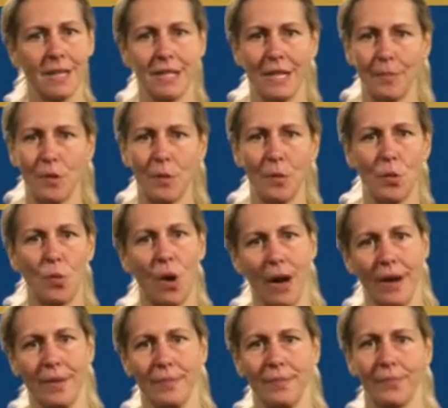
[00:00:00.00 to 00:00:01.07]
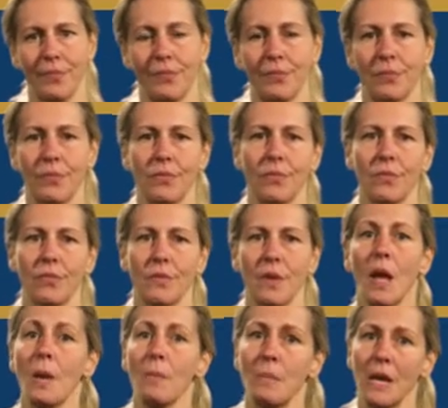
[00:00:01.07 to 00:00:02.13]
Tip number one,
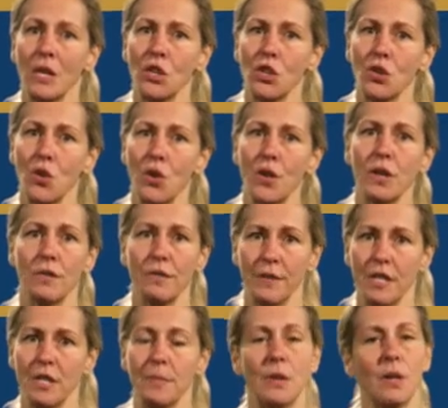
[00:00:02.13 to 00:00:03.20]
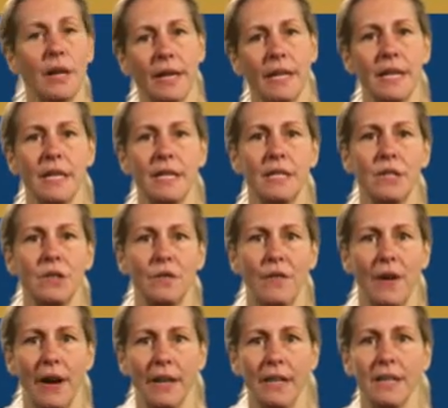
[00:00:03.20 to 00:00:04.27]
make sure you're visible and easy to
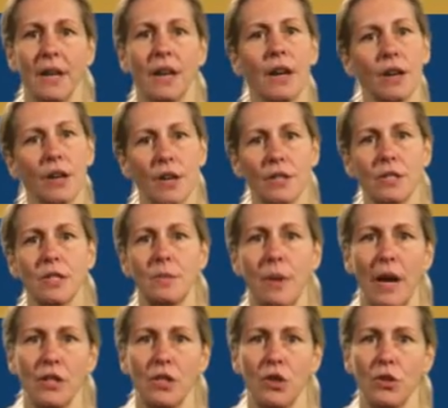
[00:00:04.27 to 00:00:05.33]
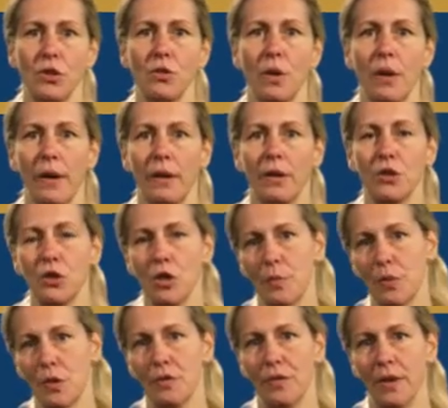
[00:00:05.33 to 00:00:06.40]
find. Customize your URL to your
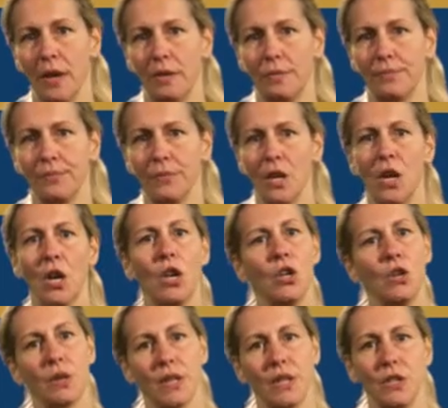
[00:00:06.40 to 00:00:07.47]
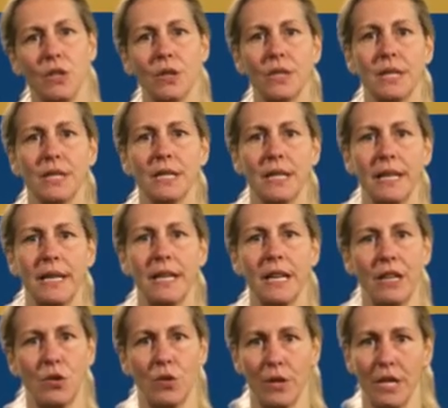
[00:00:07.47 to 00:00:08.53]
profile. You can use this link
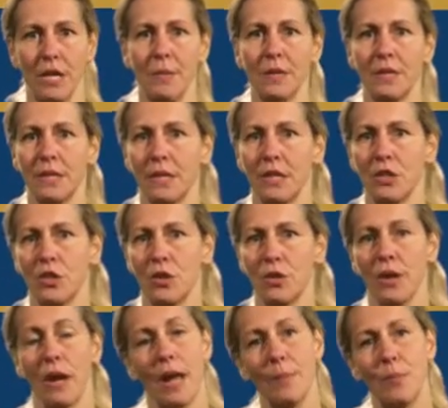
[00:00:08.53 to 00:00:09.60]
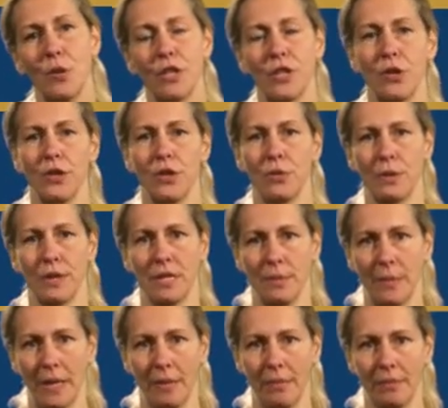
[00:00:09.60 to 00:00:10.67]
in your email signature and put it on your
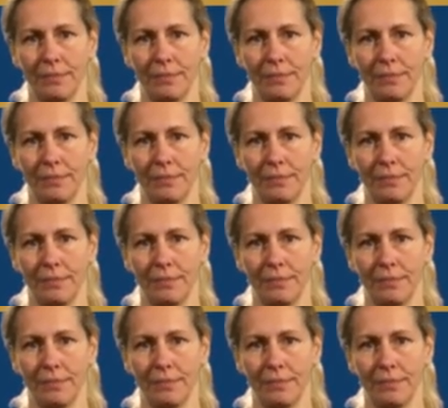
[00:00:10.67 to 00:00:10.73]
resume.